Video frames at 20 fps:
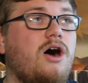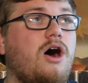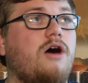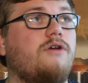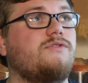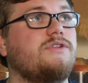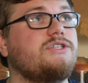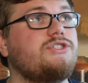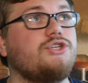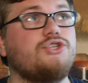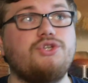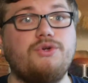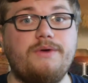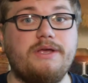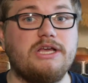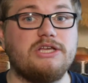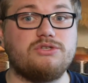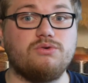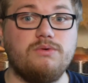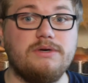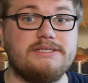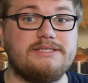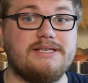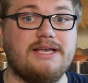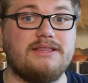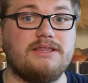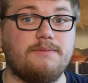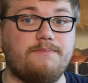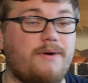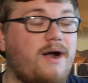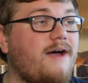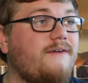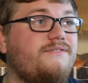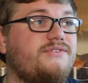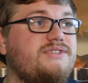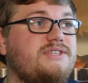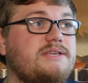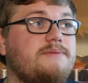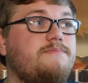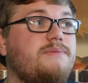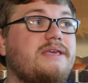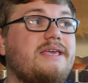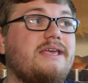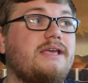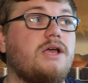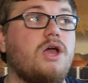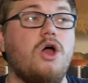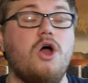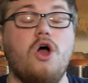Unless you're doing a twist on the prophecy being,